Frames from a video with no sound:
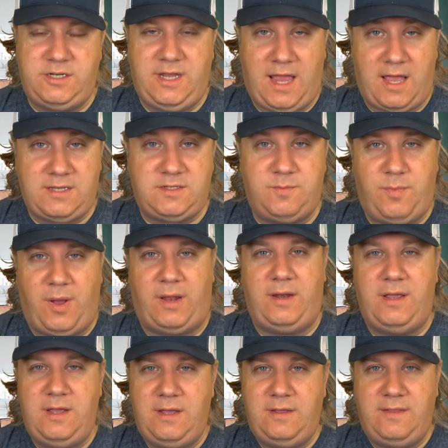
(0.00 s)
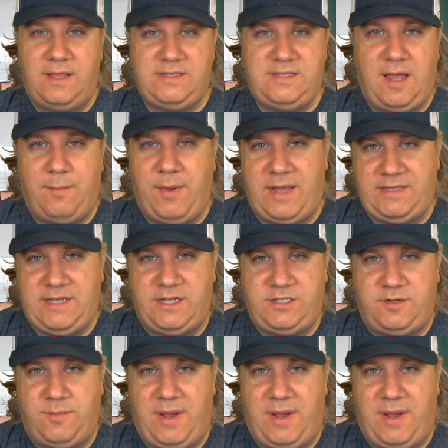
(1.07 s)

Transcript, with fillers: Yes, but that's not my intention.